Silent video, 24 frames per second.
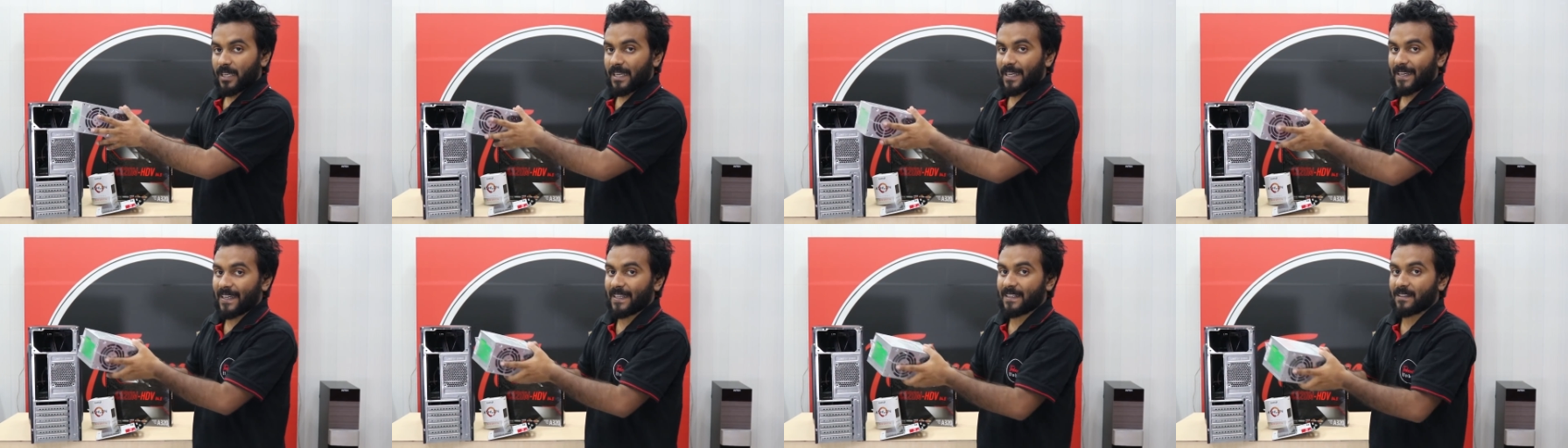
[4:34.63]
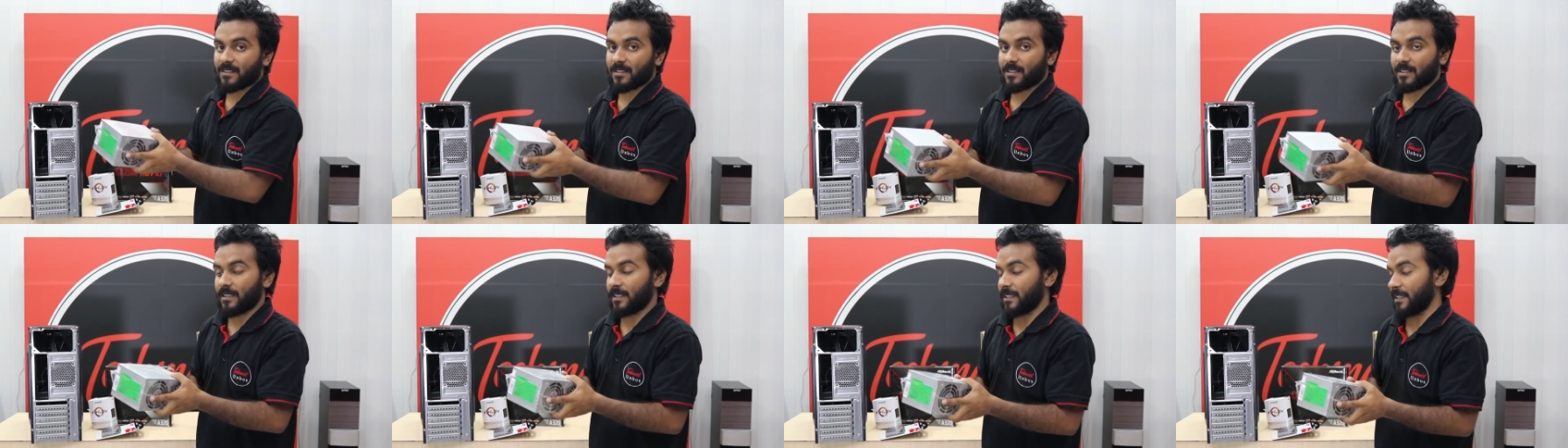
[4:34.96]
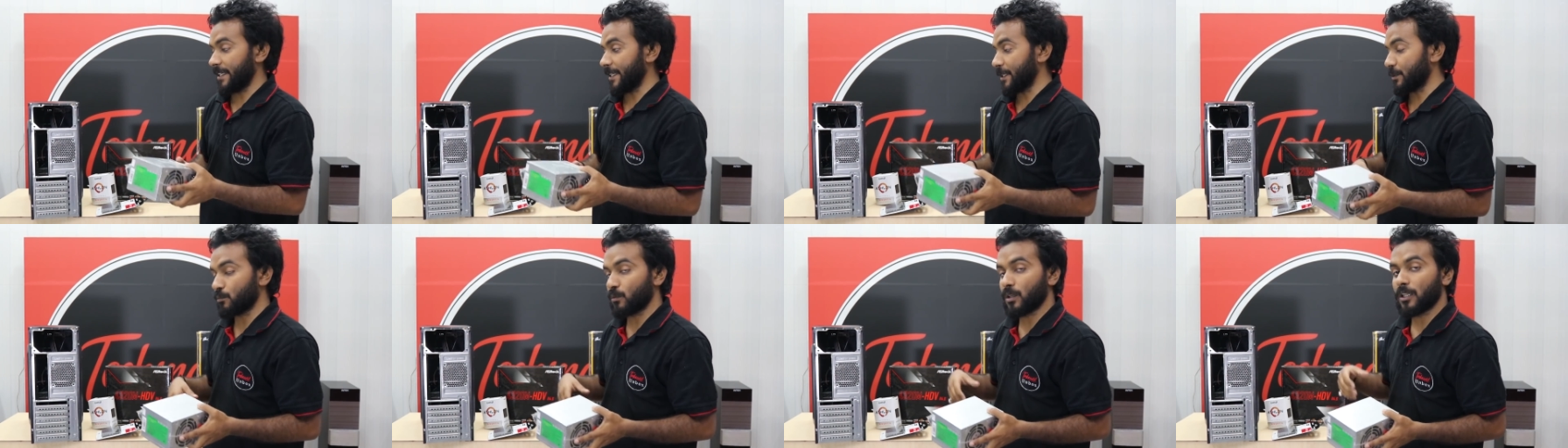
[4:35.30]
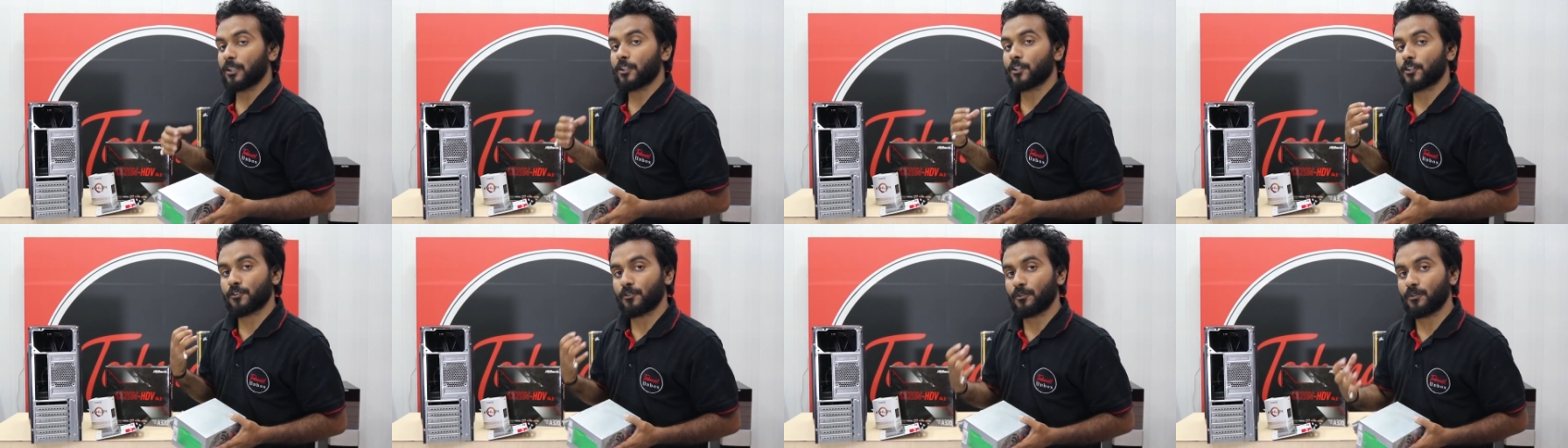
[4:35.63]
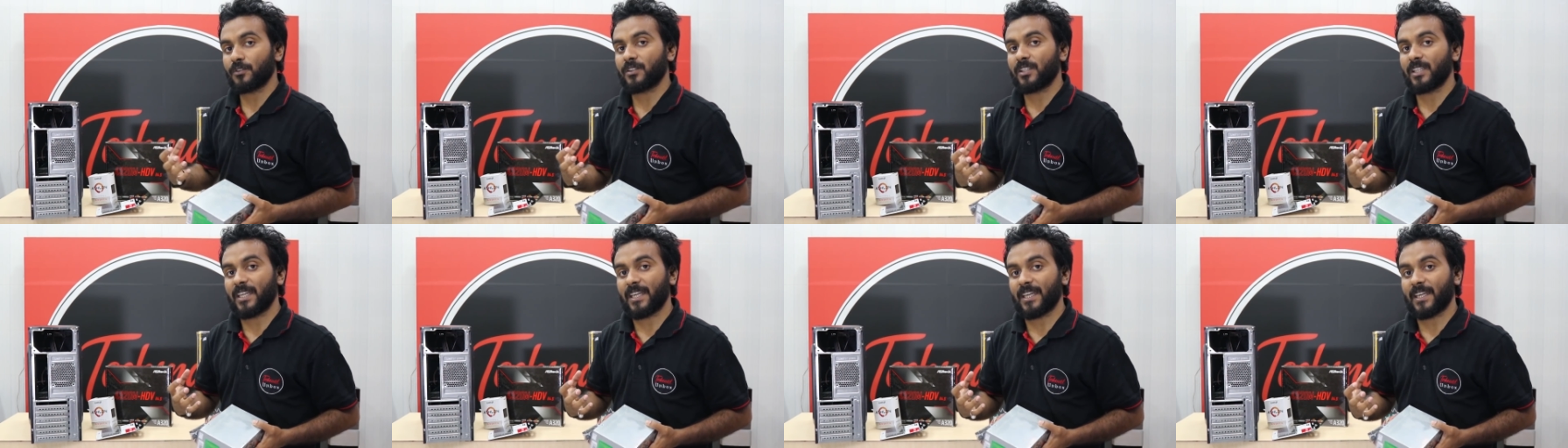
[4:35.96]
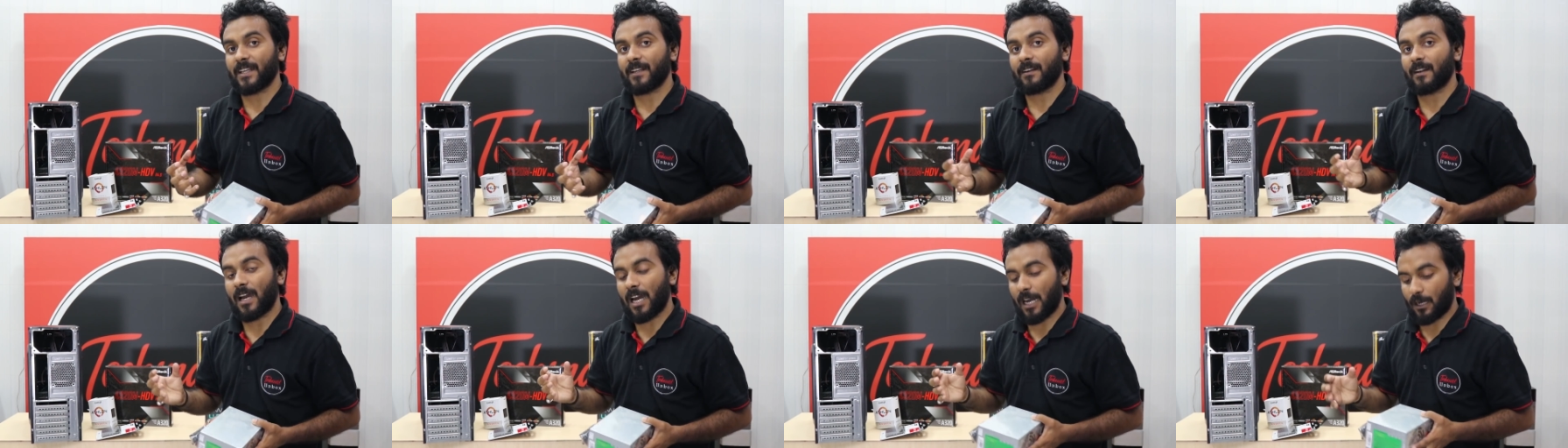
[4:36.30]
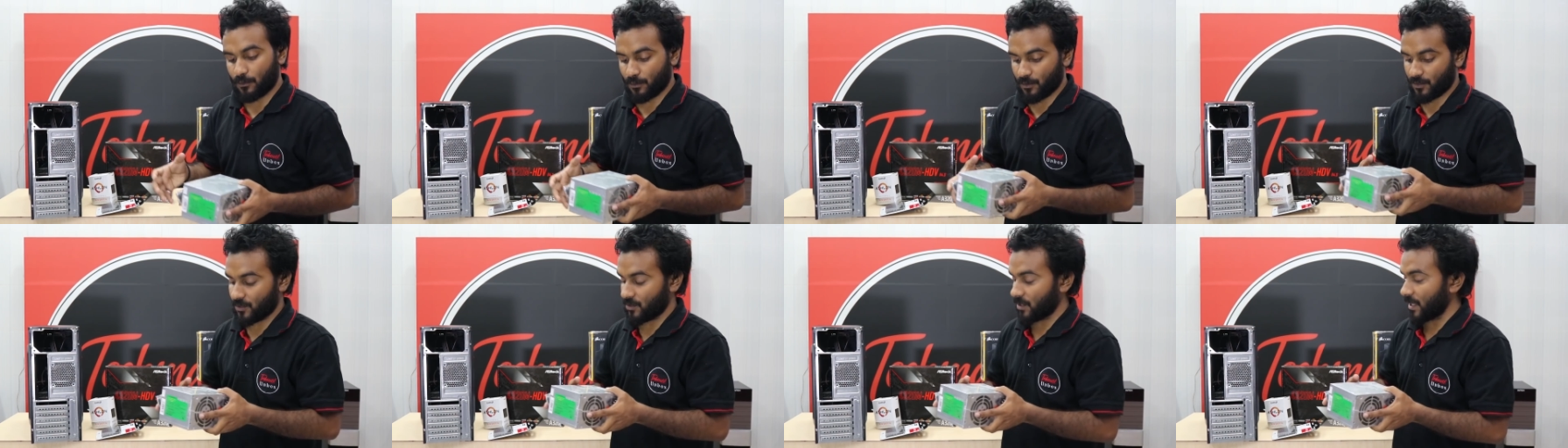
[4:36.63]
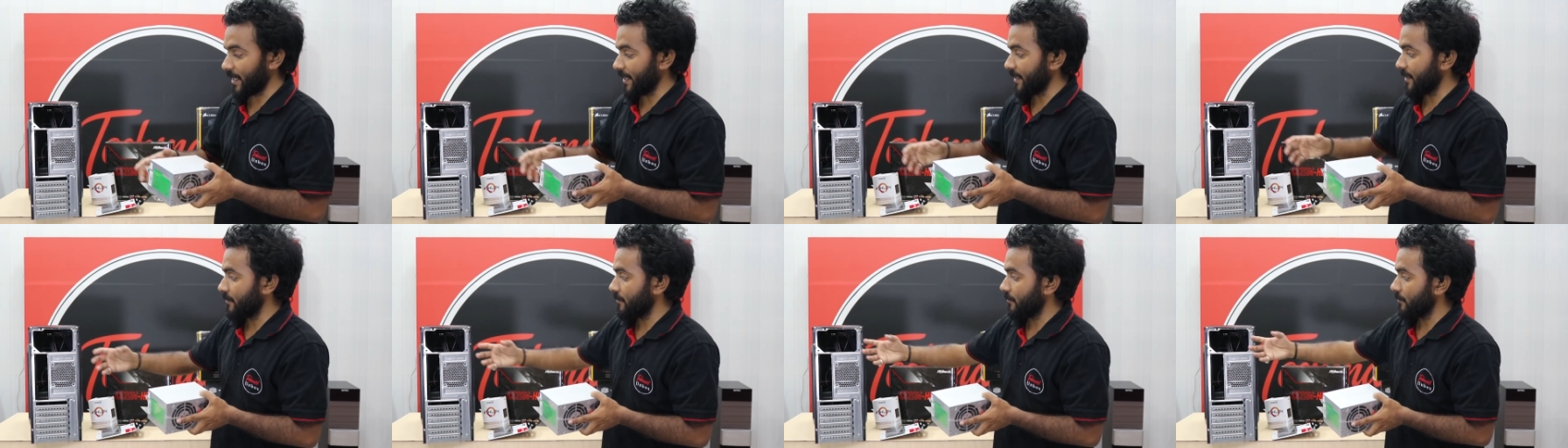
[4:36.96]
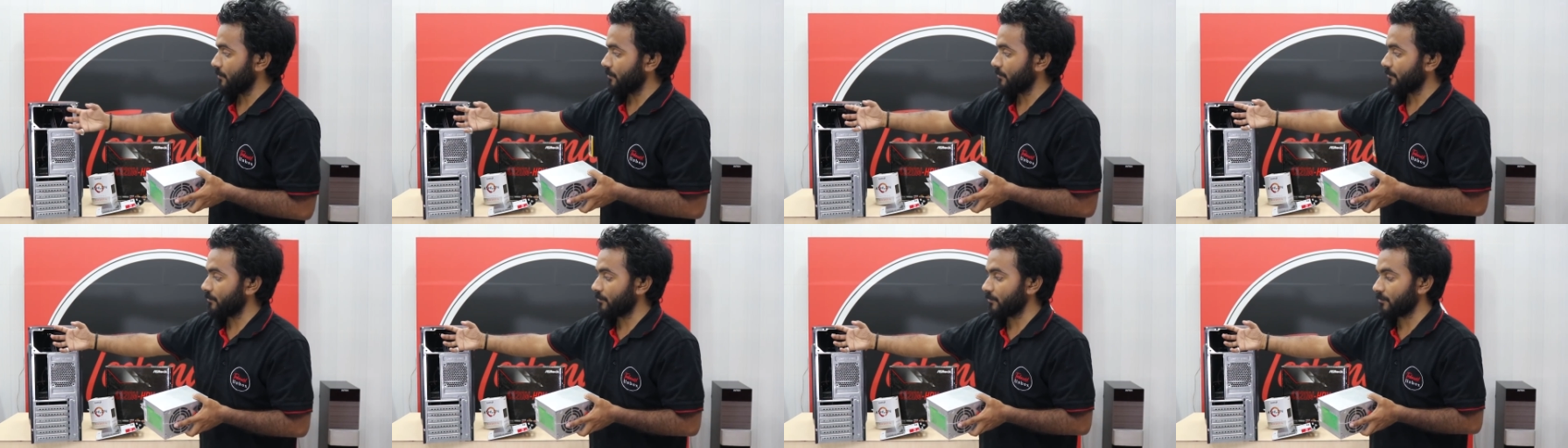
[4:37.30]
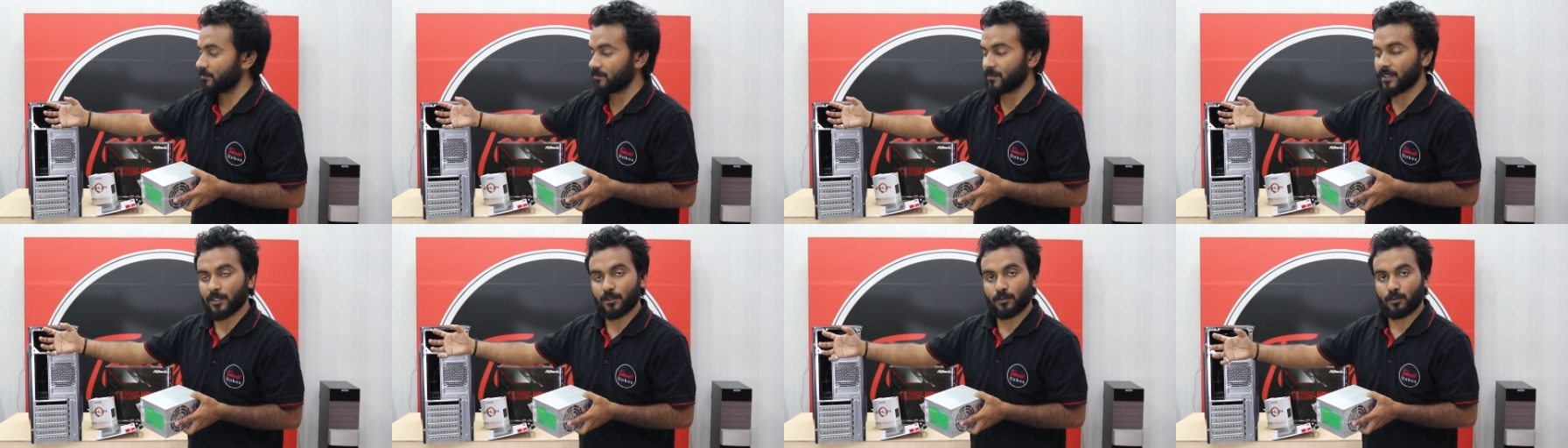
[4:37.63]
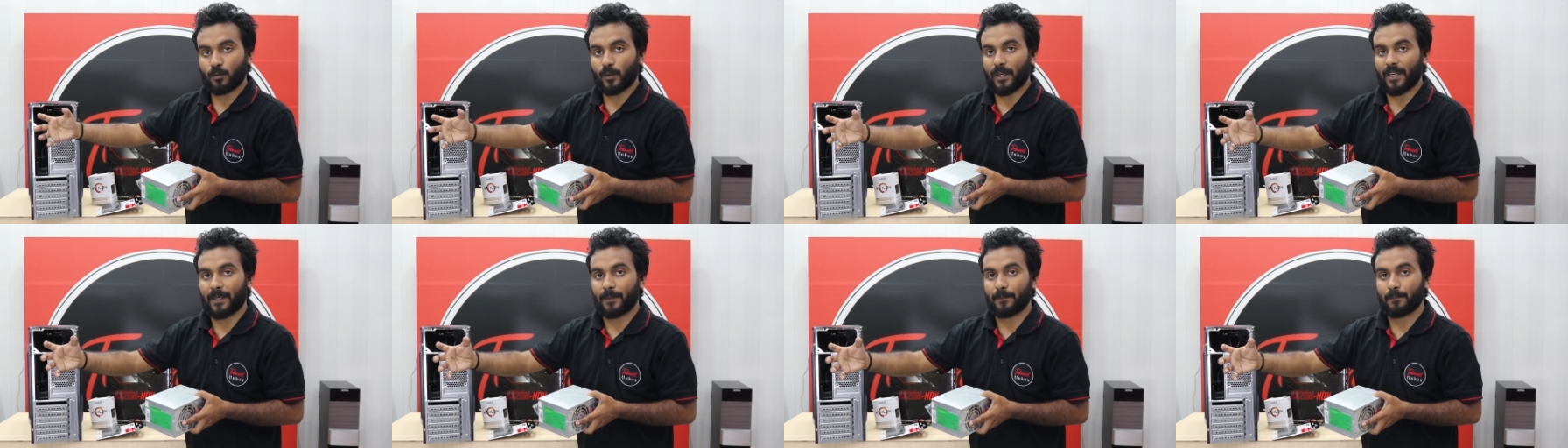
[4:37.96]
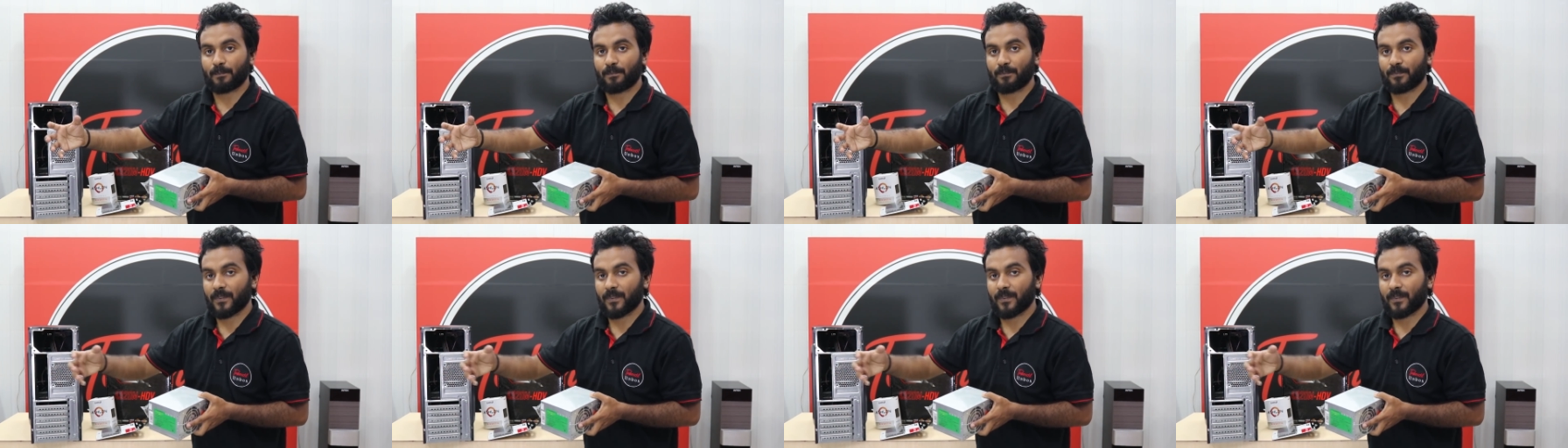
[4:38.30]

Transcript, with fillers: and uh, it will throw the air outside this way.